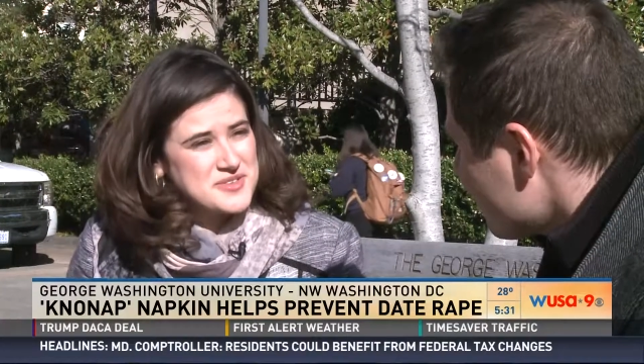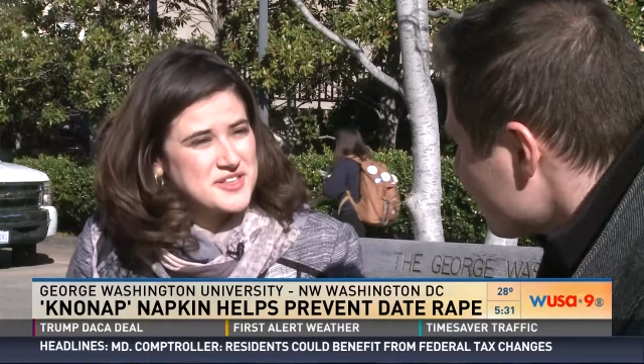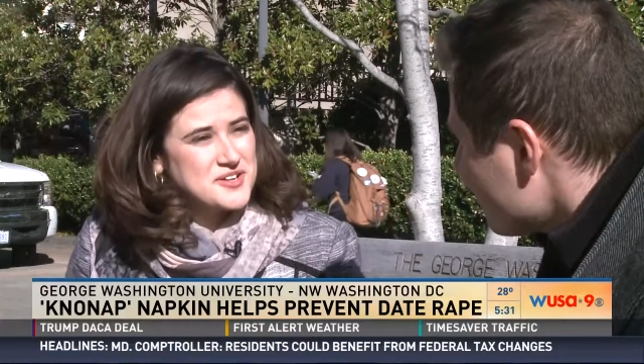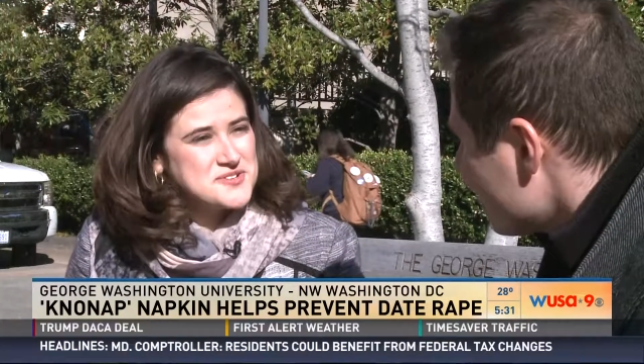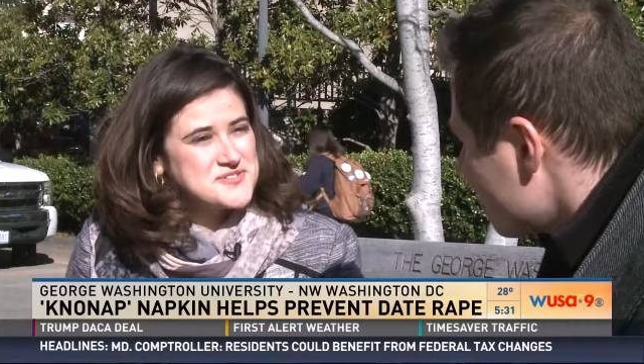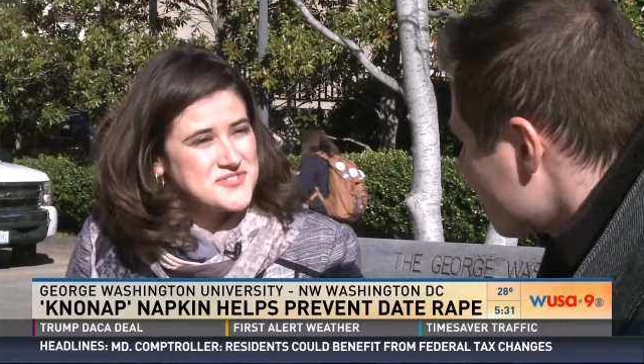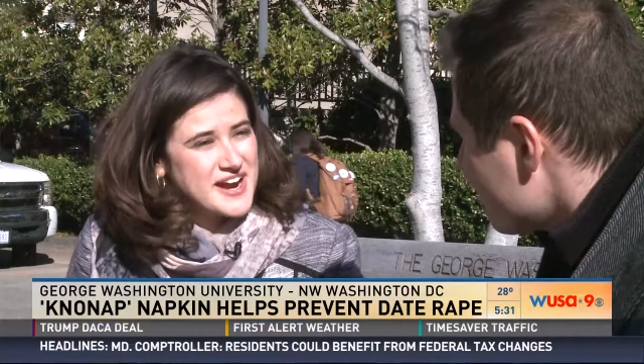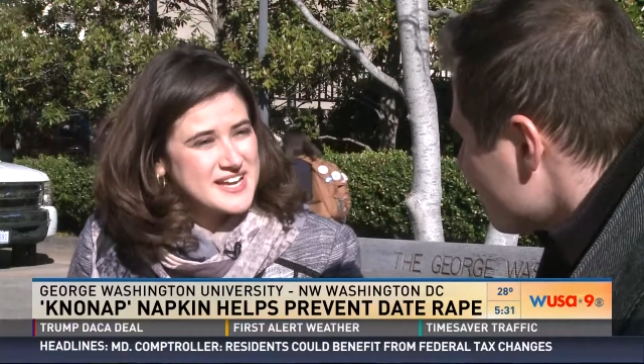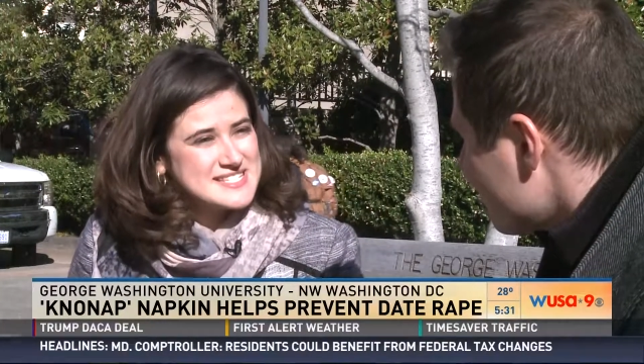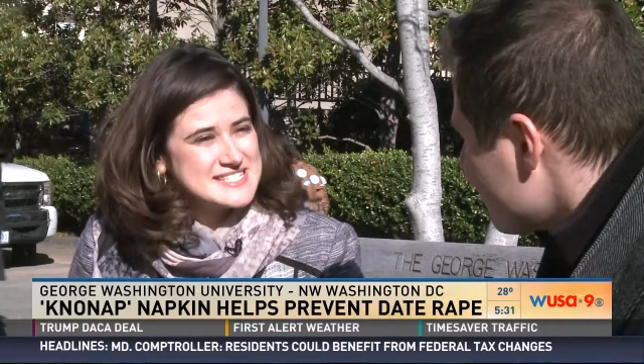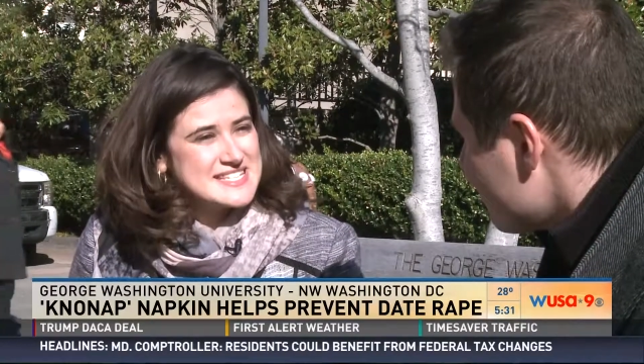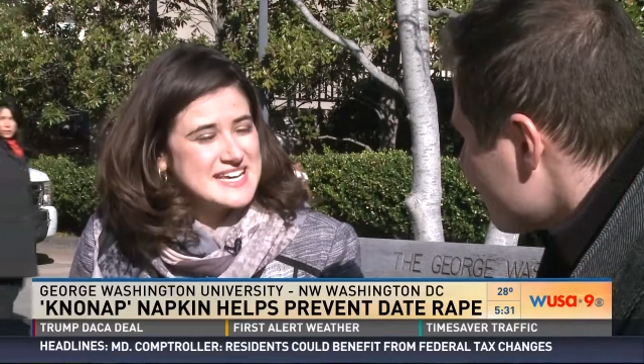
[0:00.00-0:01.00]
with close
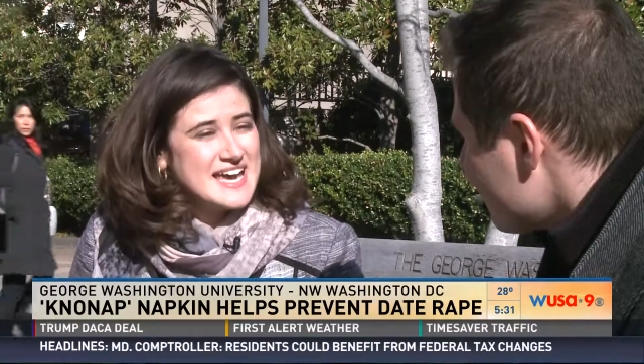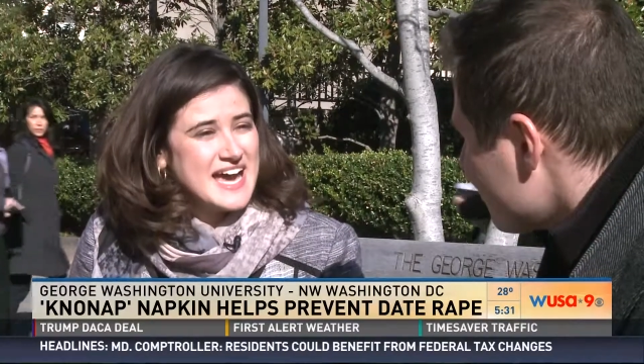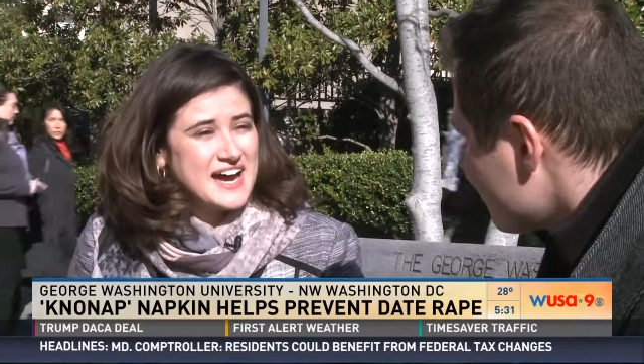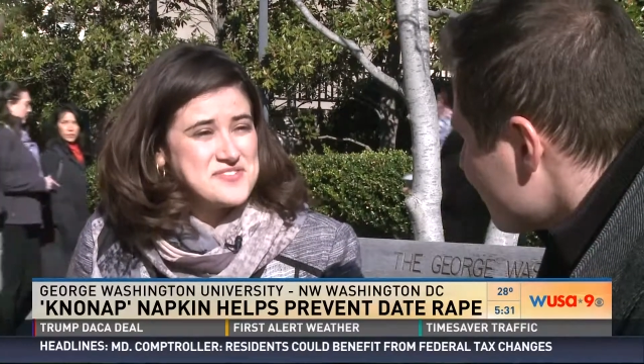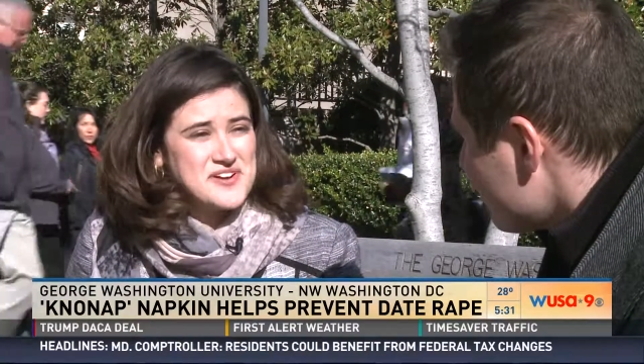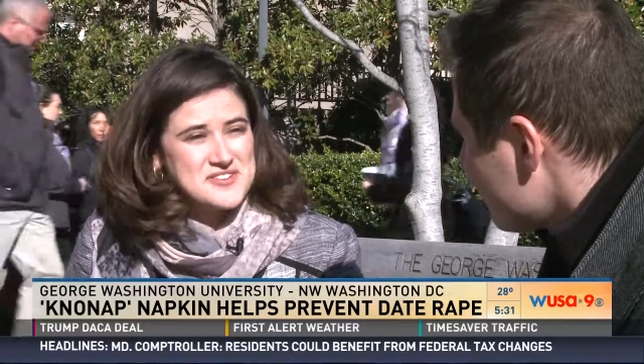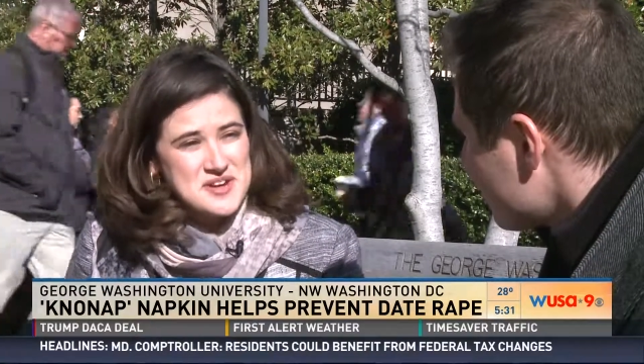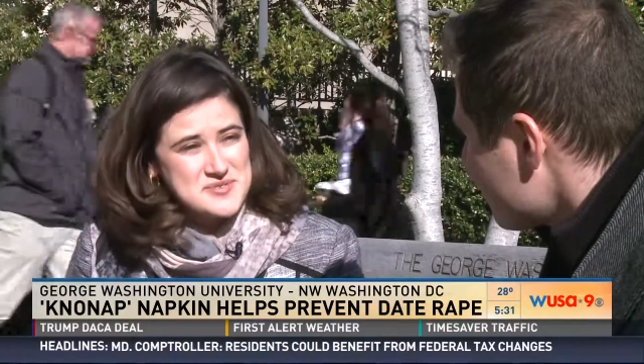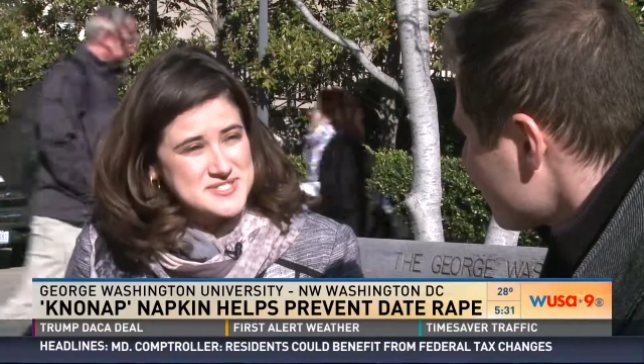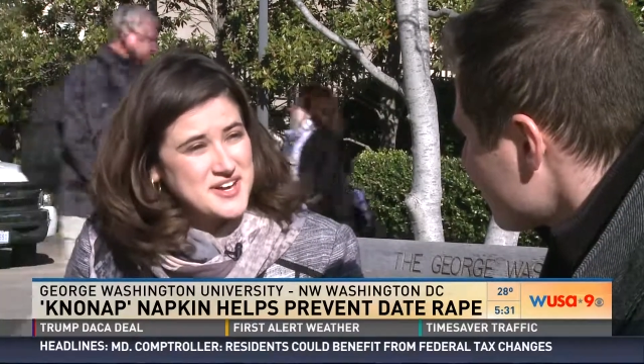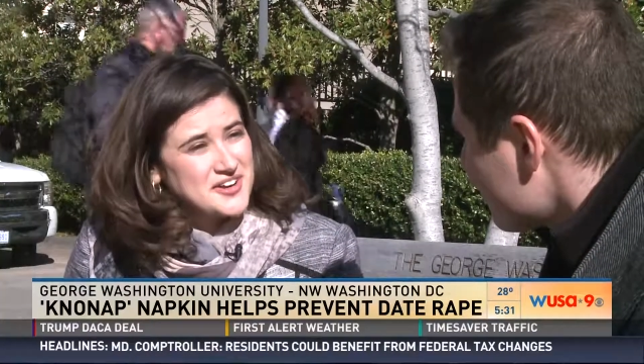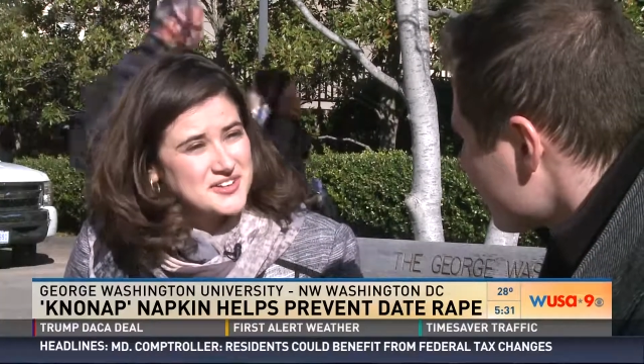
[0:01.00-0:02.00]
friends, I found I
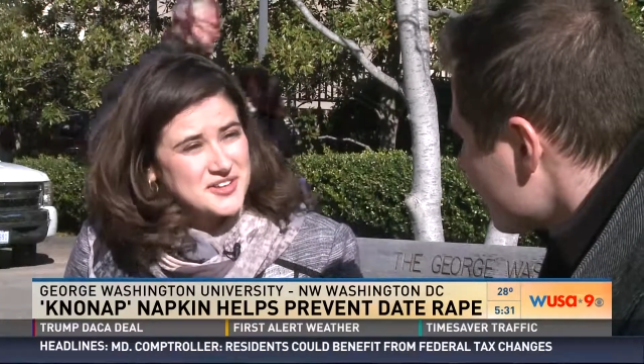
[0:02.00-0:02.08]
was not